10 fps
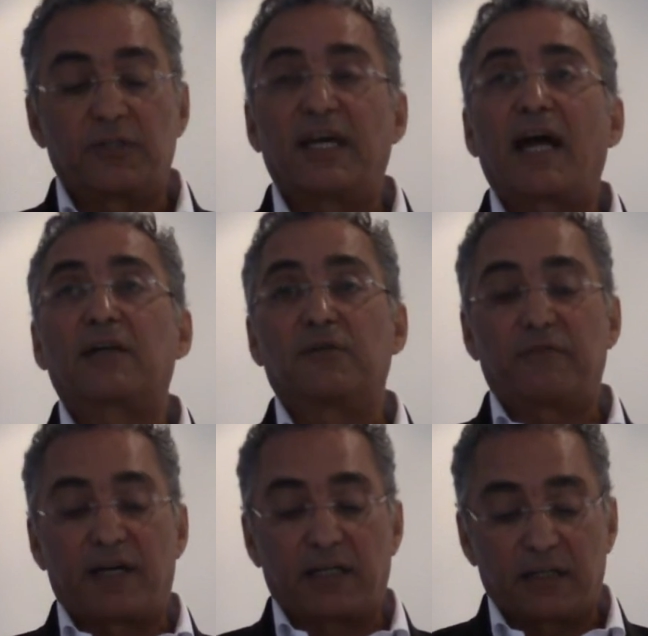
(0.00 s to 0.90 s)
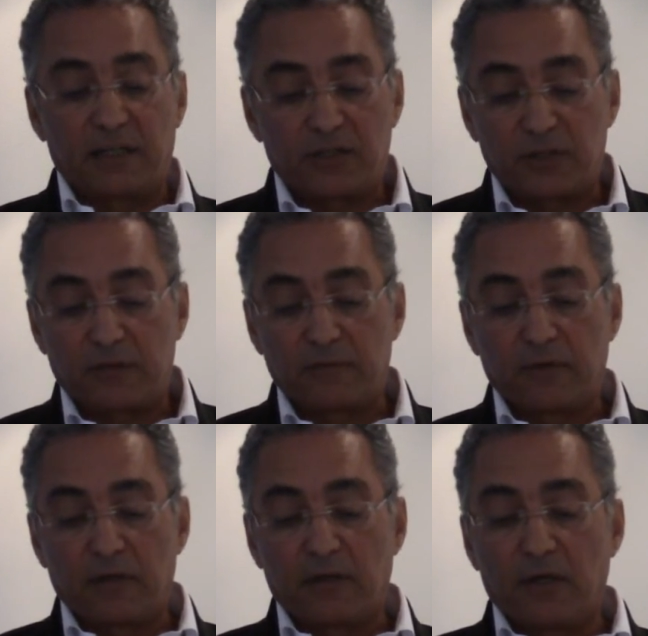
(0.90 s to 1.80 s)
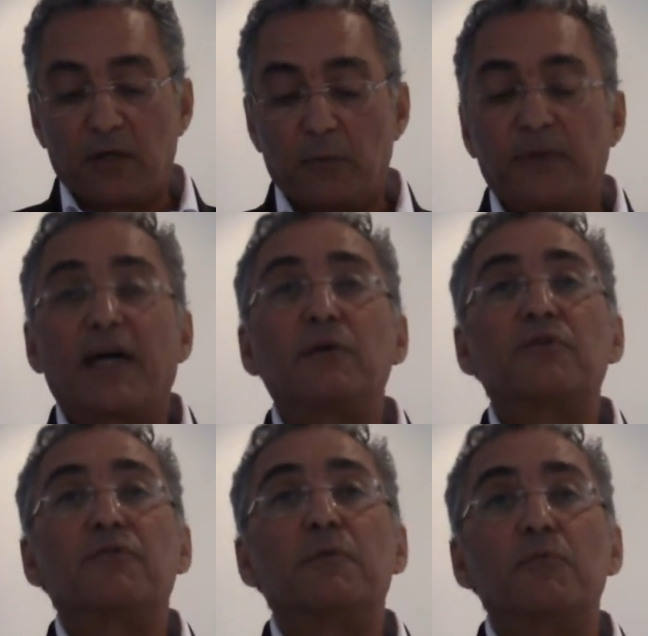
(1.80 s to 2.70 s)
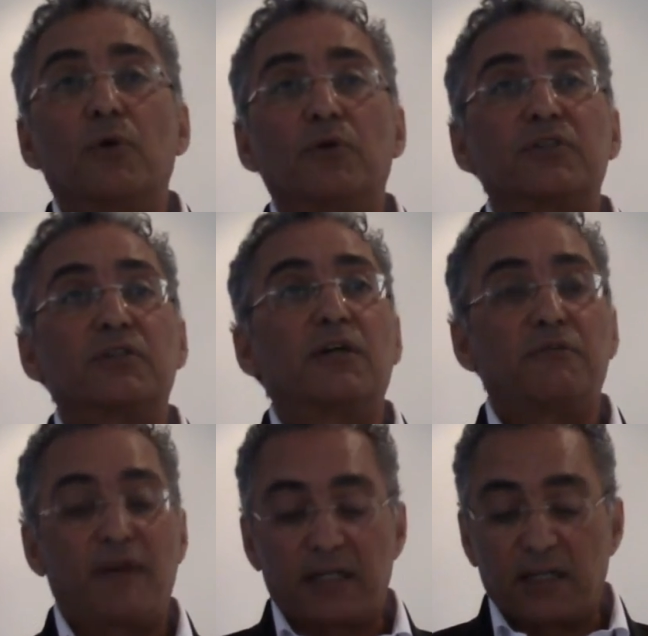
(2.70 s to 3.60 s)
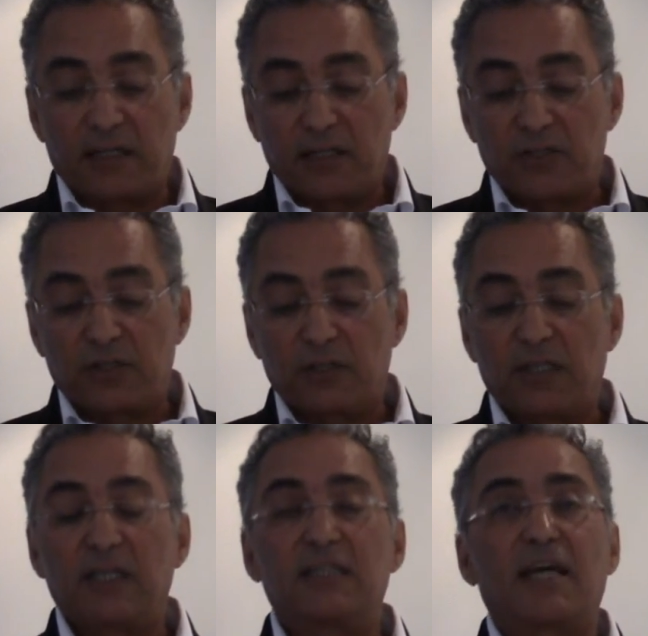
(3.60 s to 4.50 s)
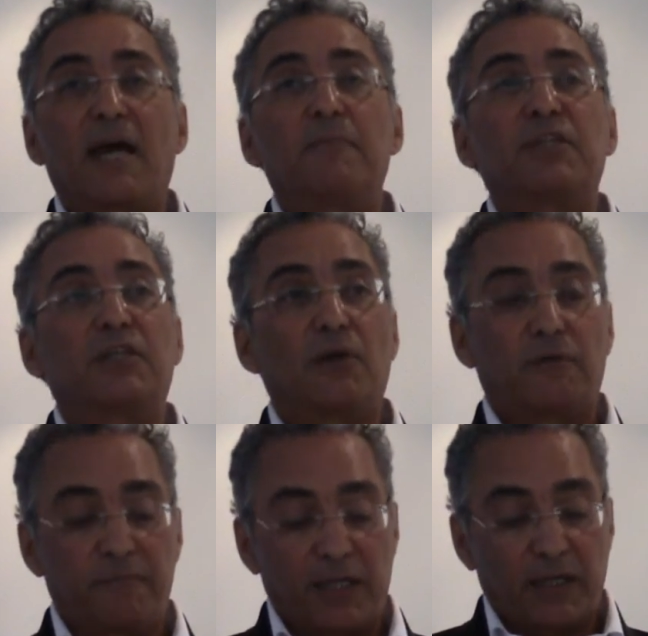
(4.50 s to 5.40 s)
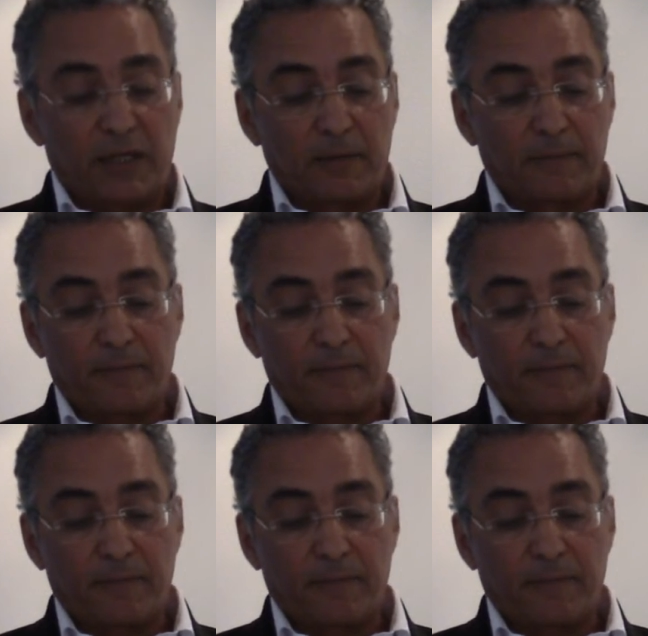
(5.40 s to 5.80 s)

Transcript: the act of recognition. Without remorse, recognition is empty of meaning.